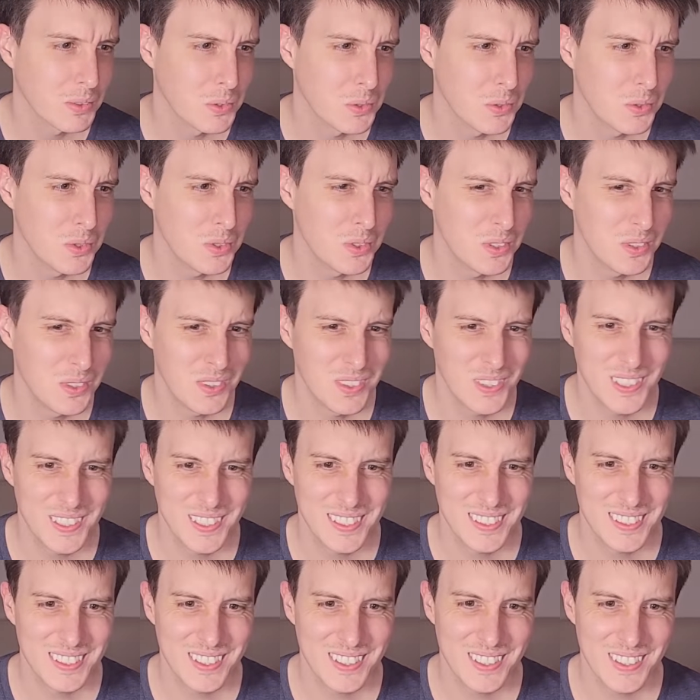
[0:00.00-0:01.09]
Oh,
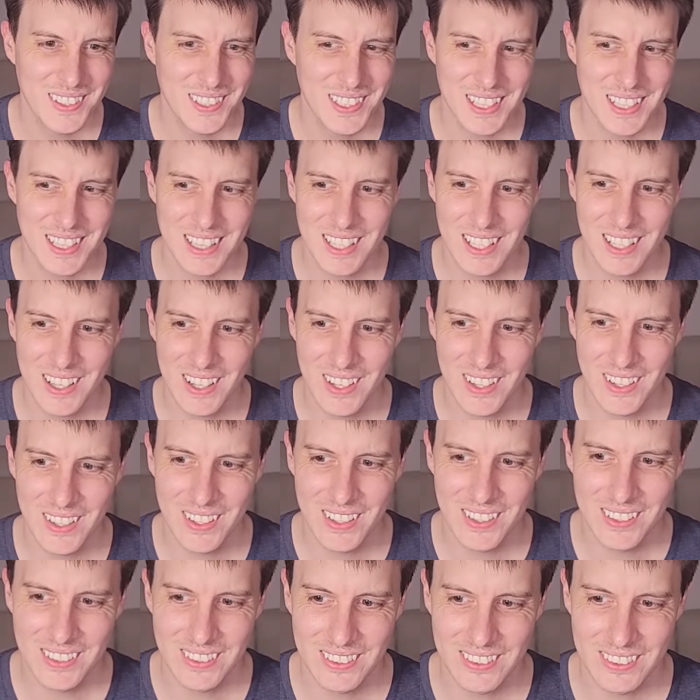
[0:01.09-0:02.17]
it's so
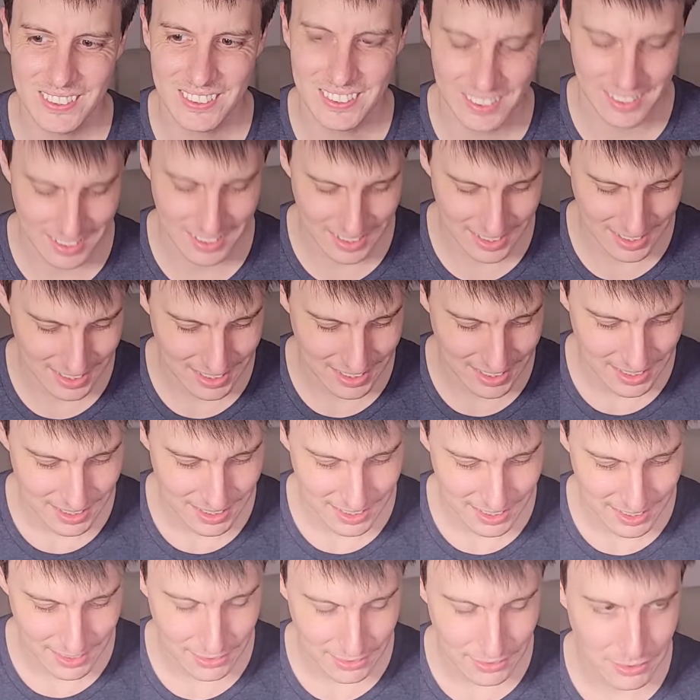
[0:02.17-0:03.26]
close.
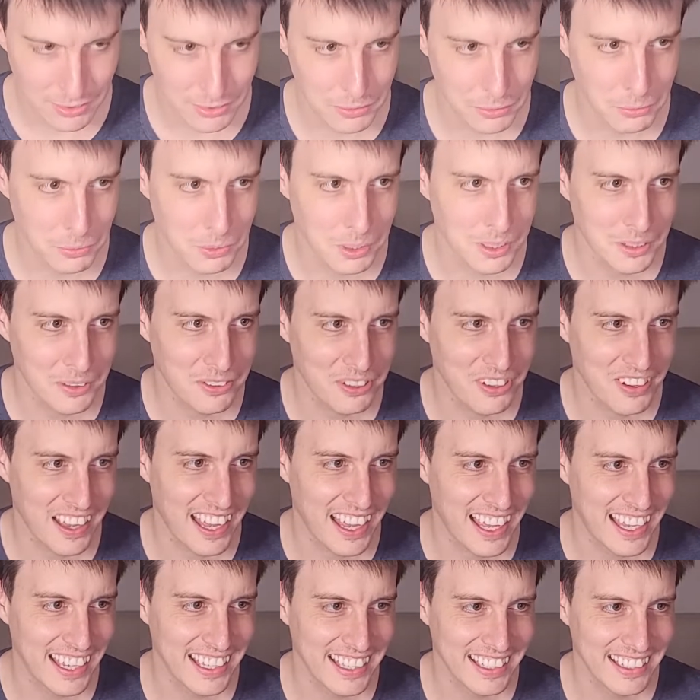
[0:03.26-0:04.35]
SWAT
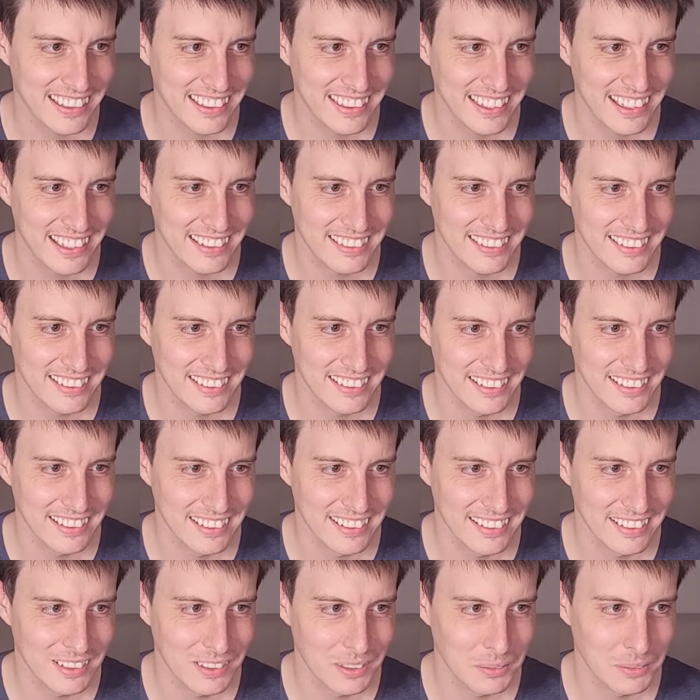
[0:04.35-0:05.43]
pack. I think that's a
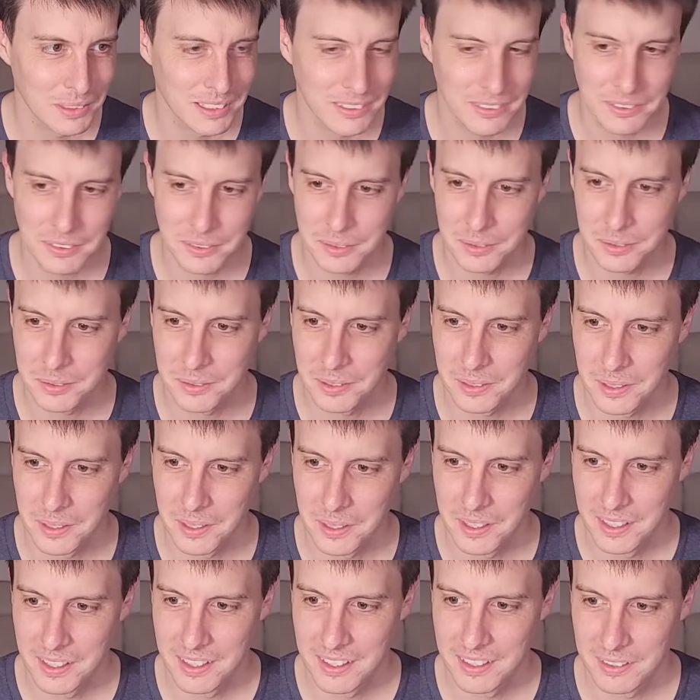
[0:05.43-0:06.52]
little bit
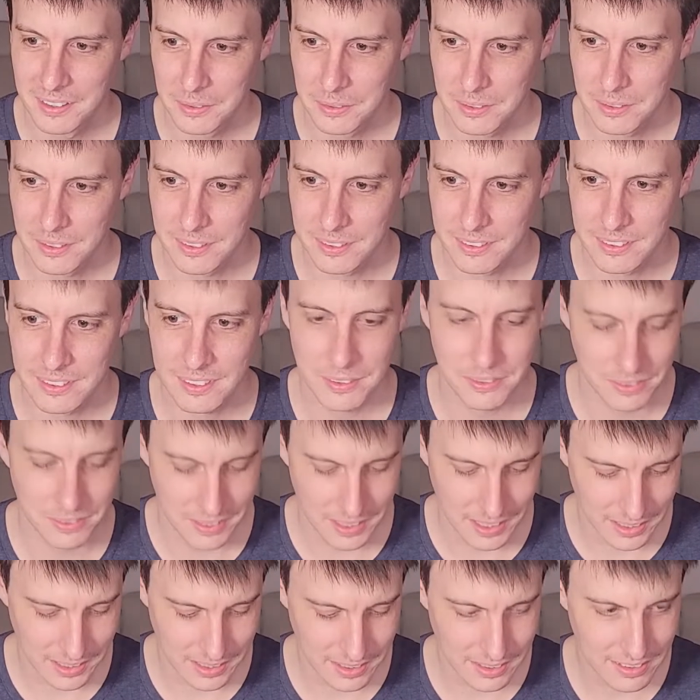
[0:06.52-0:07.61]

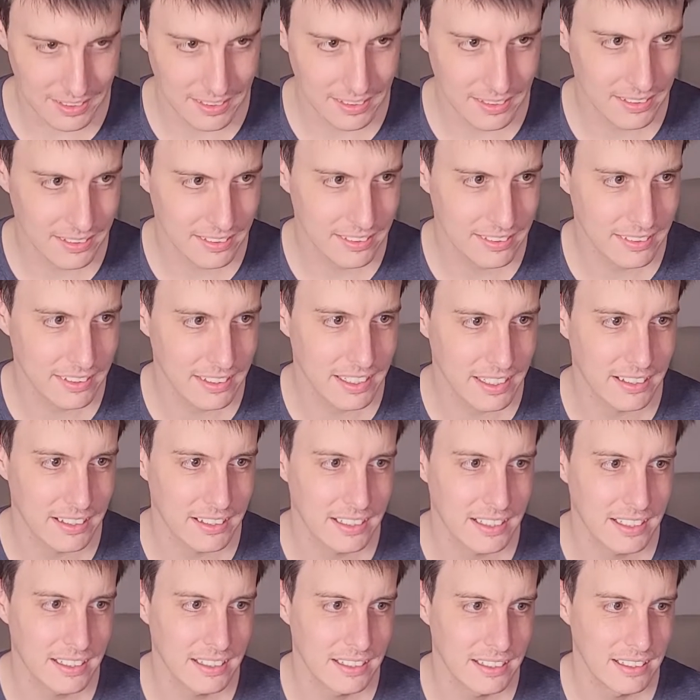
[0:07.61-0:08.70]
specific,
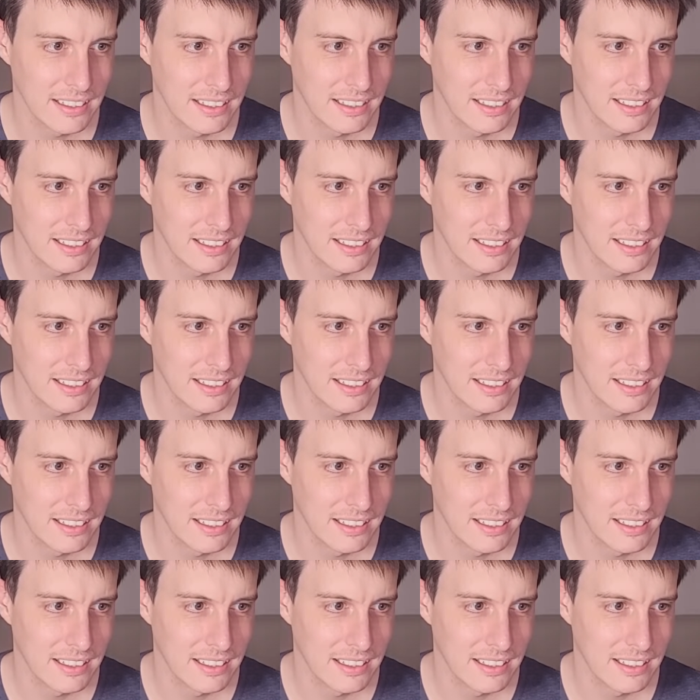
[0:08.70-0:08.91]
Sarah.